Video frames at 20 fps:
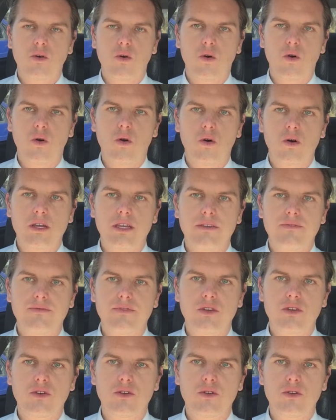or
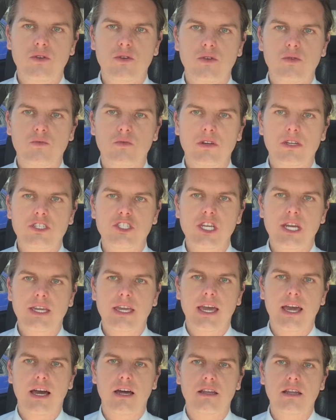if you want to
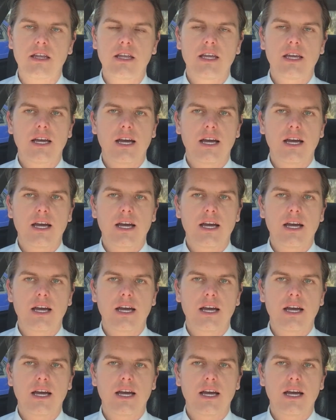check out